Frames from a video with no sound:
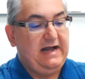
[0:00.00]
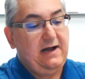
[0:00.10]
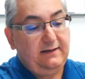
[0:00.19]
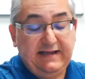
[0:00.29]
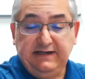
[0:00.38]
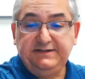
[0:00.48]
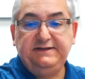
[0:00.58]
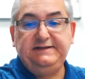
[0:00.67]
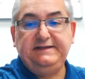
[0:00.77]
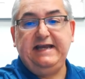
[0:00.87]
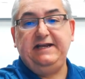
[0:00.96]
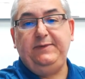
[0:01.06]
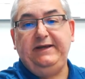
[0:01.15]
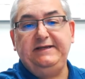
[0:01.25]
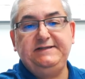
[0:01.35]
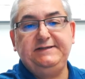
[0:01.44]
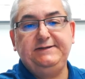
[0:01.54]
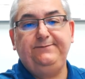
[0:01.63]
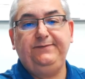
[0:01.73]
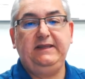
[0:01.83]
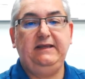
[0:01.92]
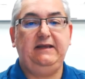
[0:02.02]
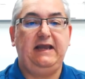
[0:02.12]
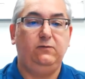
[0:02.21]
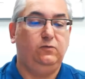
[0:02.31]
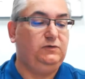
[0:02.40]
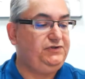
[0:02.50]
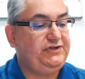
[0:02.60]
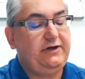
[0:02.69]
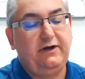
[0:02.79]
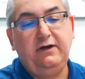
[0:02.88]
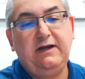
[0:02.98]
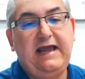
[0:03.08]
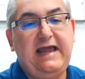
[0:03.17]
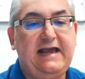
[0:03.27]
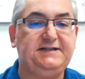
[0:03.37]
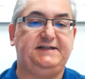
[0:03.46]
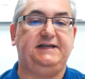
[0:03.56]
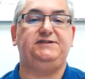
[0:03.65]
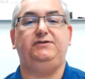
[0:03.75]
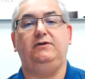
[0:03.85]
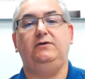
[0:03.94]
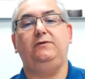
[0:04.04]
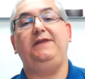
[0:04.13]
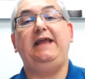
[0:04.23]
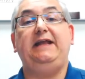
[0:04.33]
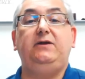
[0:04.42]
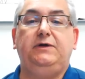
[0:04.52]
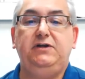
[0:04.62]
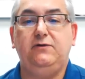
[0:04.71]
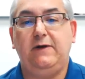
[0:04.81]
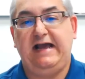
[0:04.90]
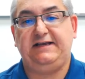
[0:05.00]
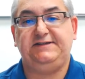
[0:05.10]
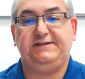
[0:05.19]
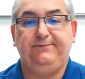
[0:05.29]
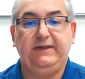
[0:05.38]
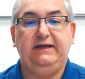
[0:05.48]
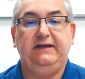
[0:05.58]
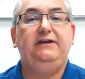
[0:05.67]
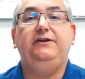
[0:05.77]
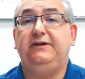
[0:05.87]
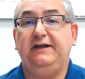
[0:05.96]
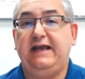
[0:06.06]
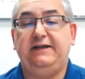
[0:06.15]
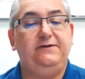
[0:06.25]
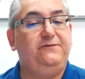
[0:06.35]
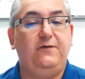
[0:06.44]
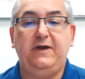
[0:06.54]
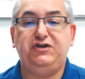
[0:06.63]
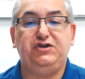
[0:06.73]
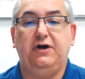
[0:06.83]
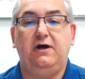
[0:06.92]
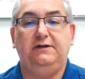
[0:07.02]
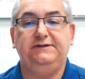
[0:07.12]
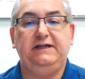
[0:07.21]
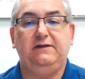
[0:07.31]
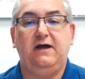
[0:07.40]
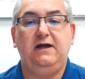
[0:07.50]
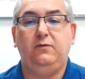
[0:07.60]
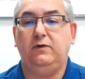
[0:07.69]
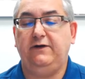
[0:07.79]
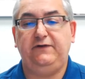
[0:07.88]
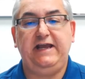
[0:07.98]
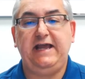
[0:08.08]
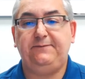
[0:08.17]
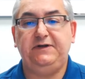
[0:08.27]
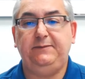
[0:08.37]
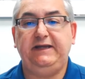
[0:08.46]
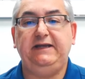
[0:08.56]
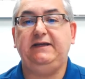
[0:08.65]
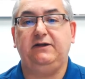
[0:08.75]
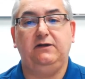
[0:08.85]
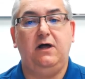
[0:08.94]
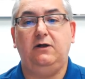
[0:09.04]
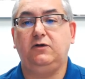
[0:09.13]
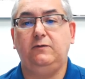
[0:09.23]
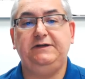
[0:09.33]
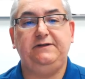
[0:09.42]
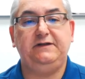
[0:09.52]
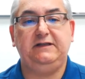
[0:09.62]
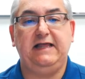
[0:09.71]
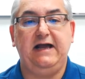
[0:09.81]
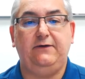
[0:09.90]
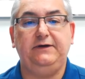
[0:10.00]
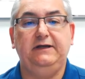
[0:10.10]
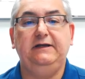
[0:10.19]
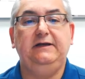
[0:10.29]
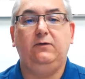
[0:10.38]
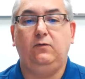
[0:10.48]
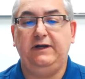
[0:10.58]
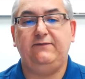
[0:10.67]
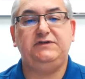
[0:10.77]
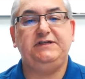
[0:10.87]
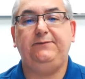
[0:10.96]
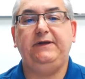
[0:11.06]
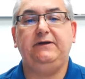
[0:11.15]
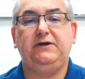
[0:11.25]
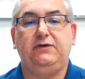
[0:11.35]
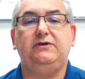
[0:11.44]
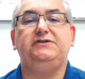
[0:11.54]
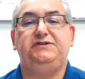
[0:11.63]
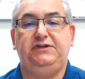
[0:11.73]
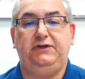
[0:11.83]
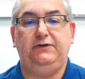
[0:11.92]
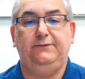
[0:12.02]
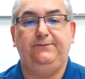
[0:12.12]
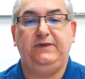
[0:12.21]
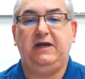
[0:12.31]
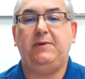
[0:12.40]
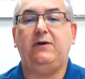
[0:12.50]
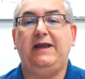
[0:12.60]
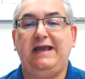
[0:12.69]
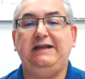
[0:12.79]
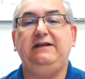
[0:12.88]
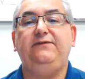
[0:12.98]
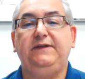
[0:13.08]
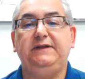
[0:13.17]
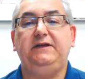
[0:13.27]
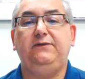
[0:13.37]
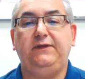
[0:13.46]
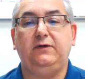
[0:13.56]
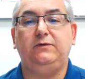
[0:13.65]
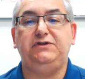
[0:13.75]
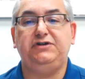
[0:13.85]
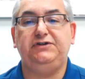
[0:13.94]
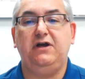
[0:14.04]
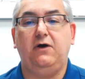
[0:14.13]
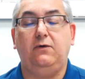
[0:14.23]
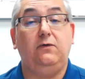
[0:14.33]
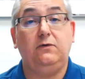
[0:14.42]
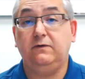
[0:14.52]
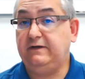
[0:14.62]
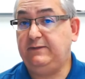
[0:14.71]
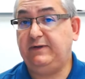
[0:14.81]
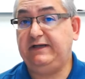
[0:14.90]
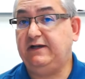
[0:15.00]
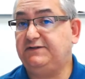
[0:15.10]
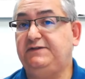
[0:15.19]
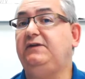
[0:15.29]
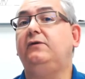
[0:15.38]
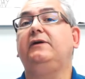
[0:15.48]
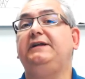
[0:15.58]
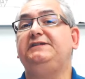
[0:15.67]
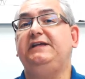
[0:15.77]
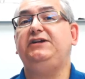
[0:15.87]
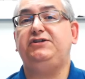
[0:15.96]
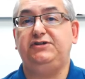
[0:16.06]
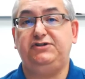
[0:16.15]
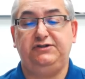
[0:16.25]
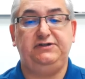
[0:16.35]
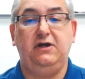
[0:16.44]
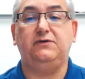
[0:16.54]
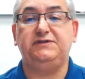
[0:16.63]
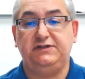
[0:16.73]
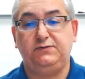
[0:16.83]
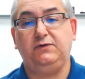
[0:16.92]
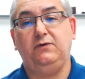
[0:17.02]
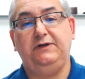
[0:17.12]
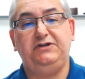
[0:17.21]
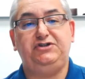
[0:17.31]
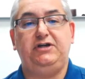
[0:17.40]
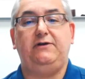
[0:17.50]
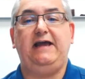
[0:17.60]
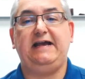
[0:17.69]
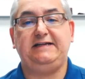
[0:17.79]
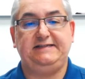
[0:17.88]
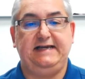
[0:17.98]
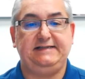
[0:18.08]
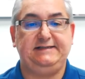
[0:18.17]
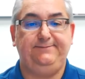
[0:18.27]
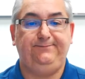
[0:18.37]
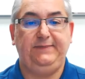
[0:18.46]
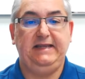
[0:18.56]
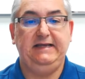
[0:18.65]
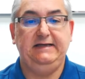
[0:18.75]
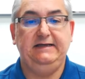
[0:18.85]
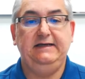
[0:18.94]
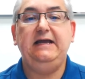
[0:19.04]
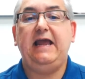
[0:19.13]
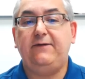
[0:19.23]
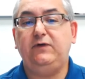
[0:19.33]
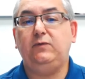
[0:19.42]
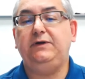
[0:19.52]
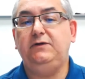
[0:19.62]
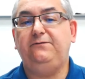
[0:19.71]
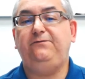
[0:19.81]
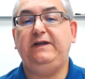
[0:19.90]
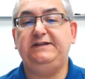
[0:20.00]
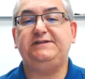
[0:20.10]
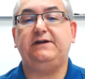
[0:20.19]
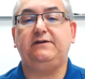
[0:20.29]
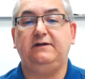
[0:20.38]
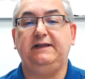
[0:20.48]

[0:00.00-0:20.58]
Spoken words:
I'll add it to the database, and we'll share access to it with anyone who asks. You can add information all day long, wherever you happen to be. It'll all go into the cloud. Whenever something occurs to you about anything that you think we should know, or anybody else in the organization should know, since we're going to share access. Everyone who feeds our